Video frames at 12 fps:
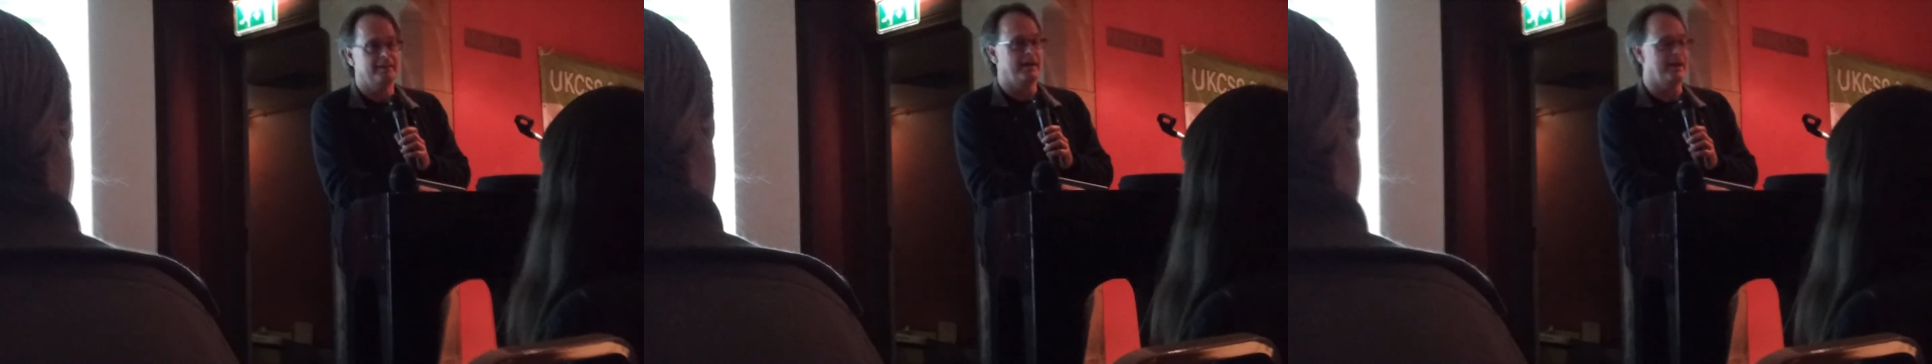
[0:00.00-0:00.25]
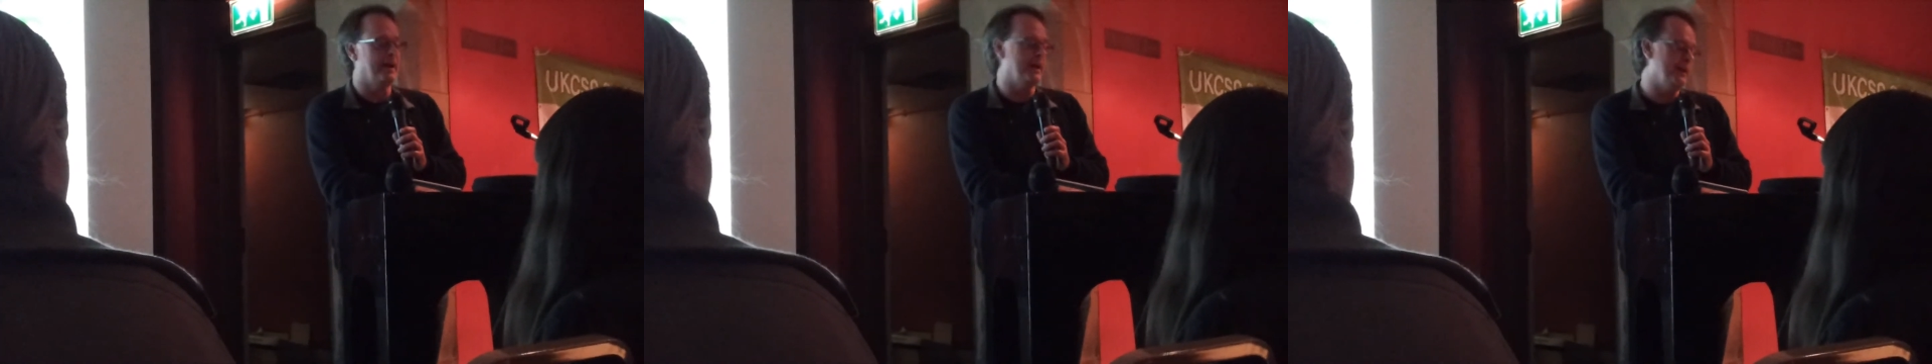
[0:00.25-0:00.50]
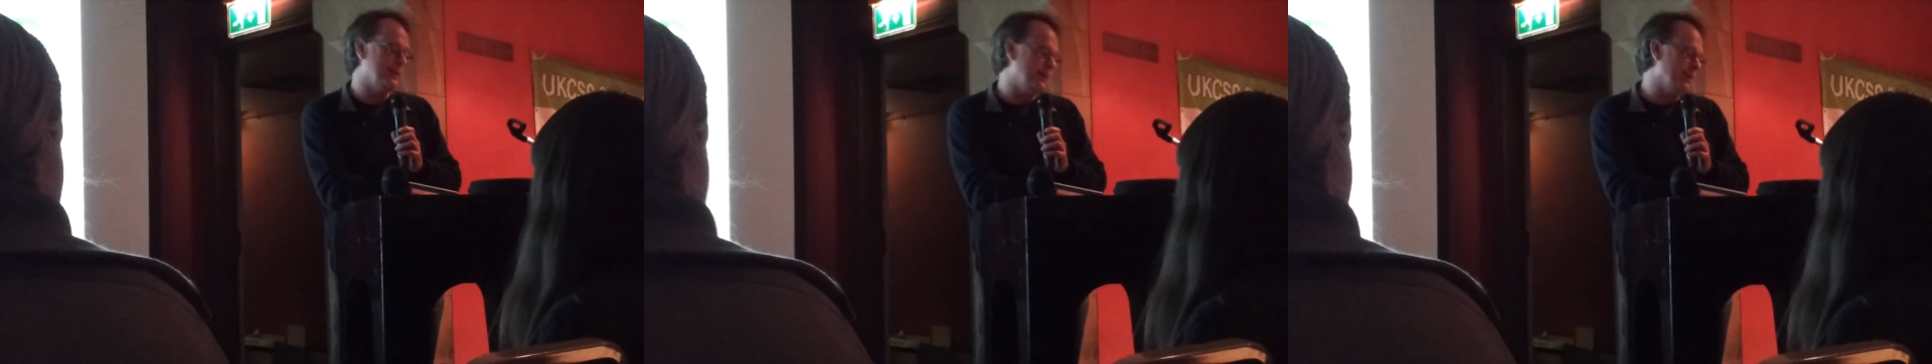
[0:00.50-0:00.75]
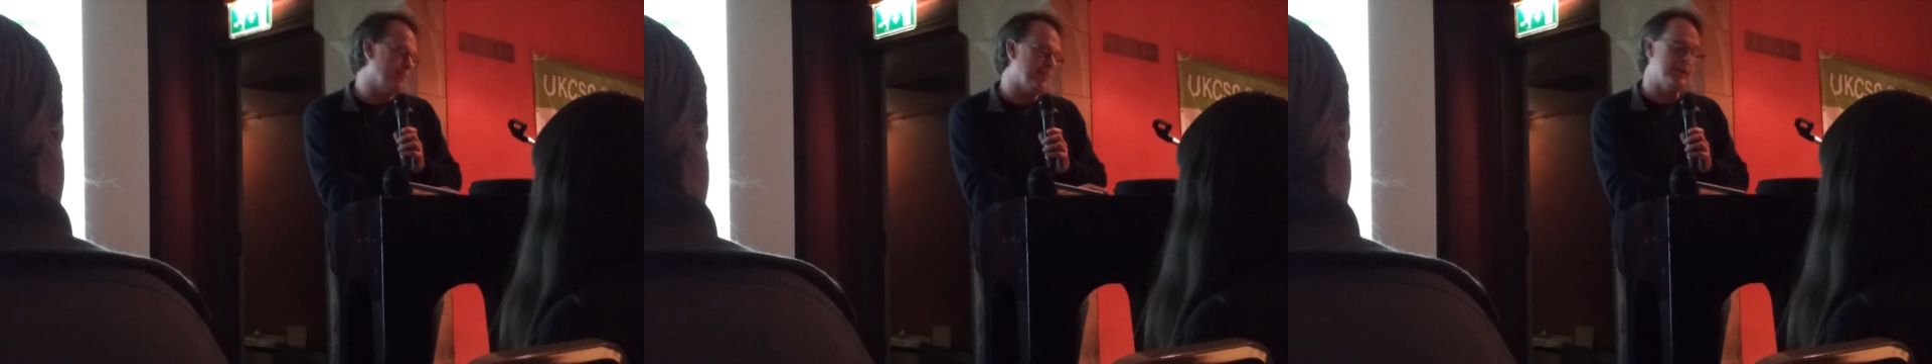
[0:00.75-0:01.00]
And
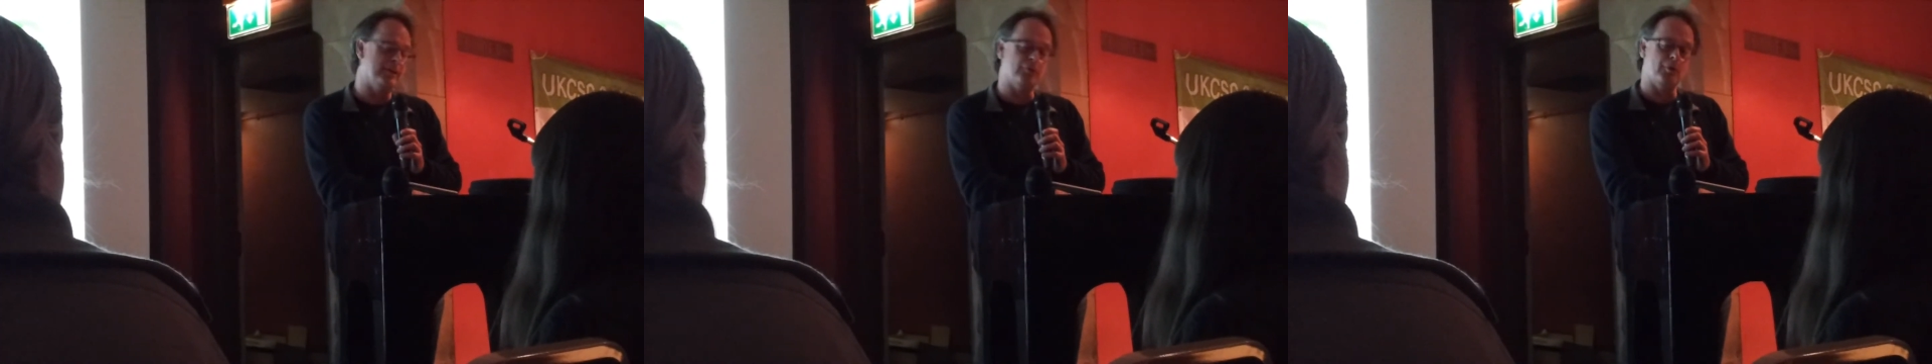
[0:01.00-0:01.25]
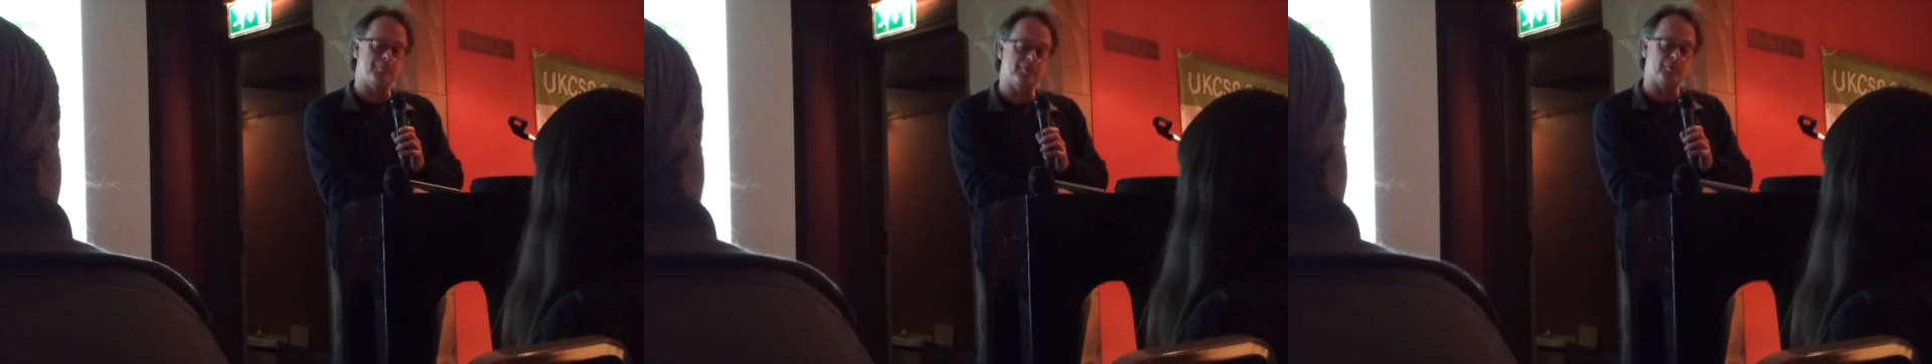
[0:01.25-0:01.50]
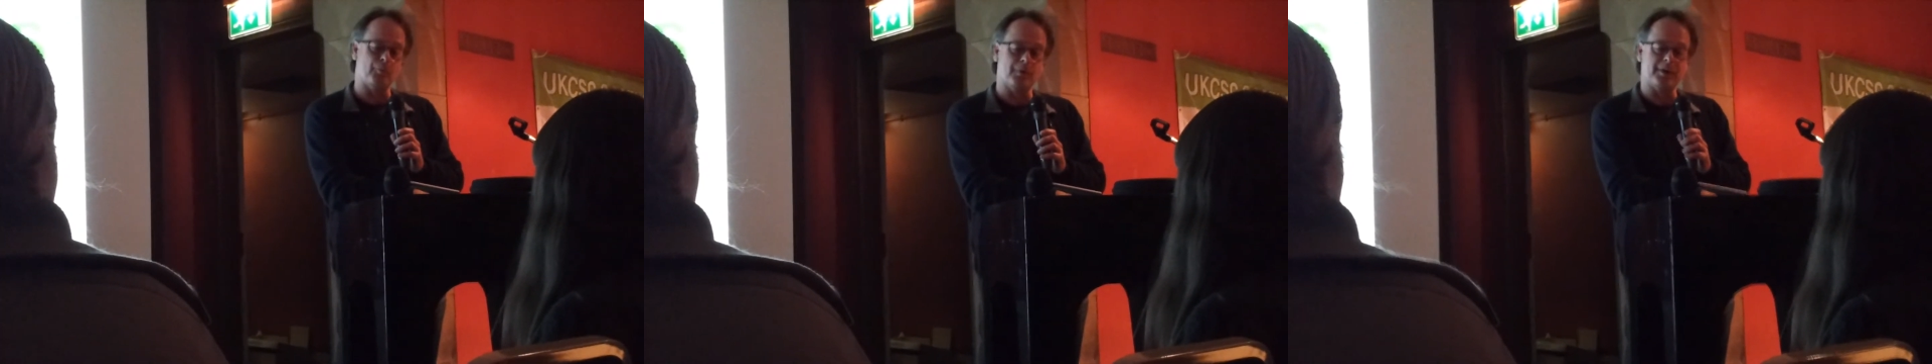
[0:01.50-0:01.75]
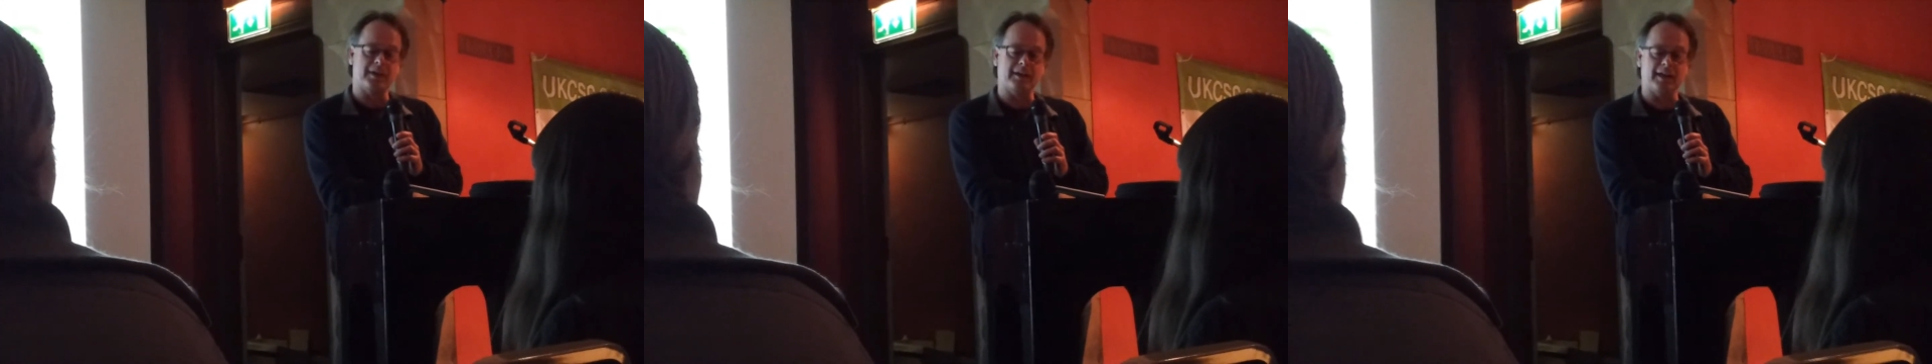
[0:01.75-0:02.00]
he said he grew up as a
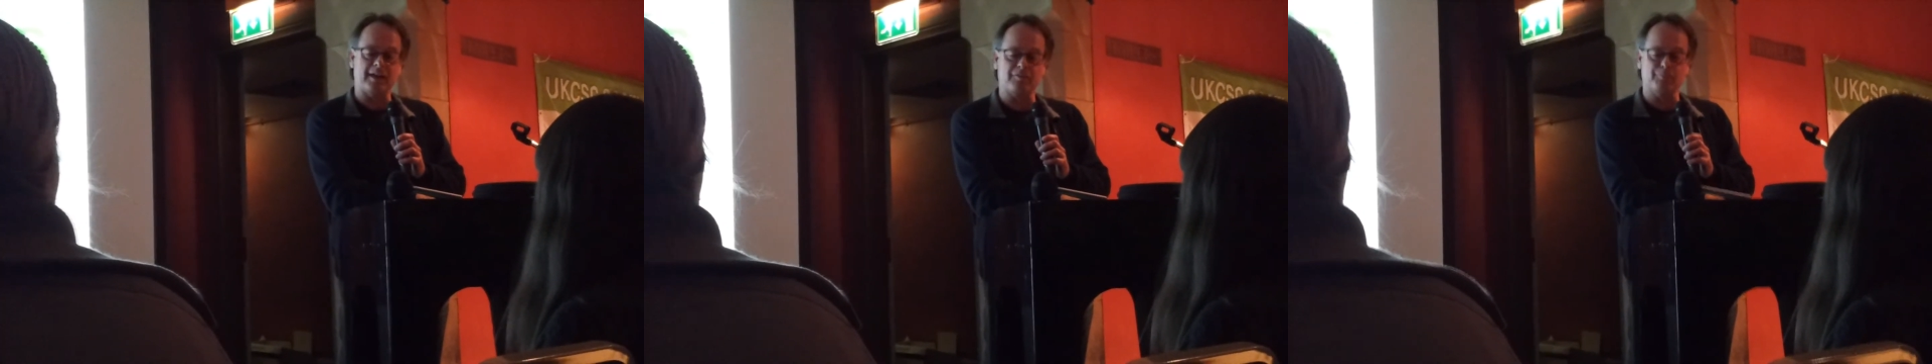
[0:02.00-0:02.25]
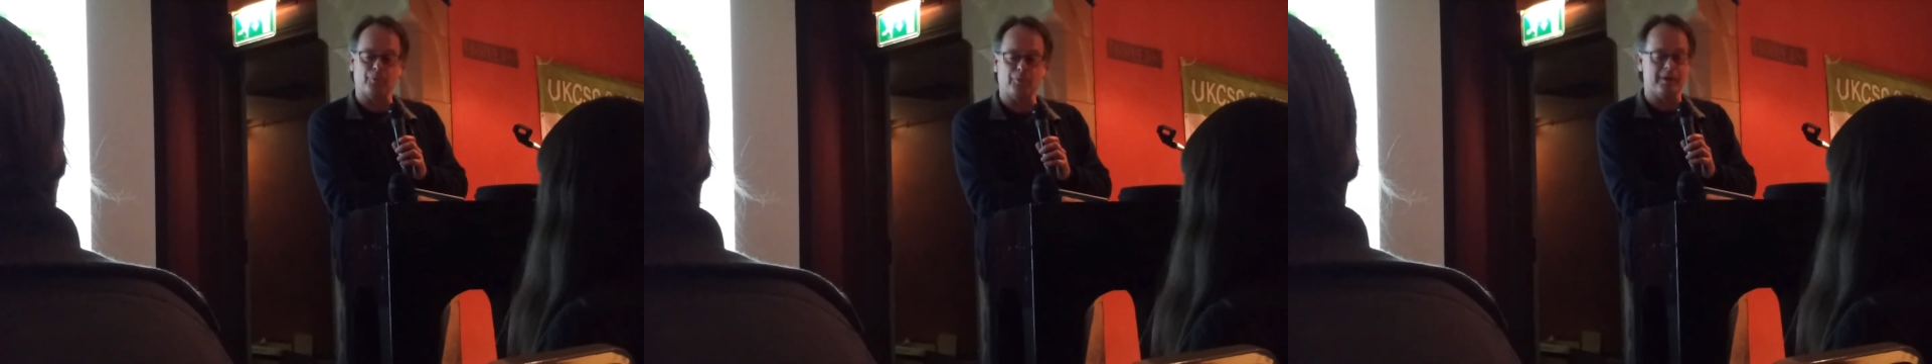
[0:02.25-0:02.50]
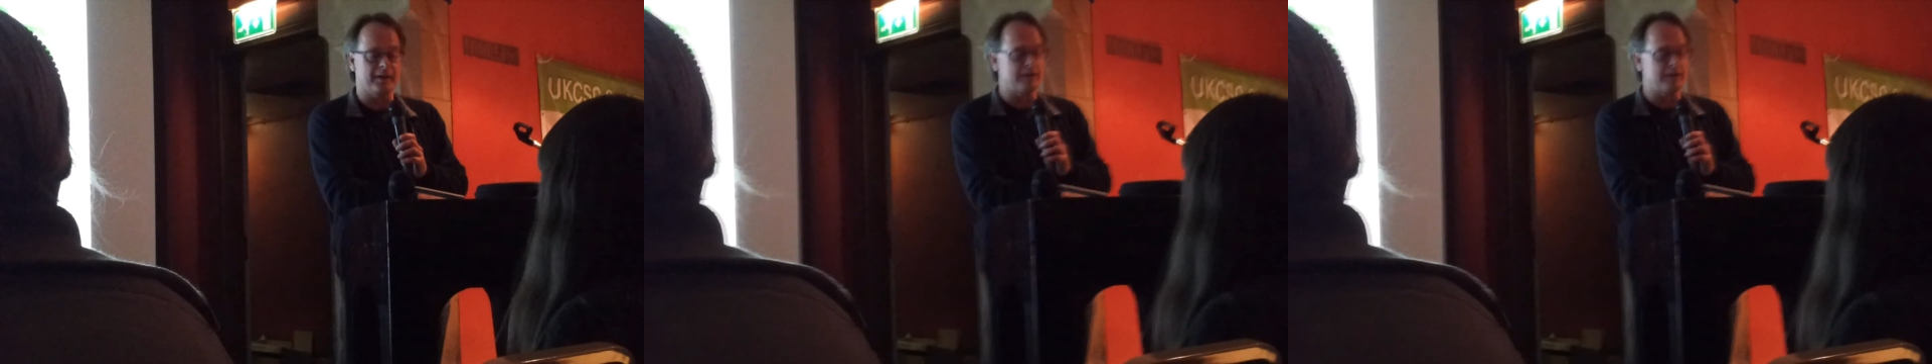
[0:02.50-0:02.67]
working class boy,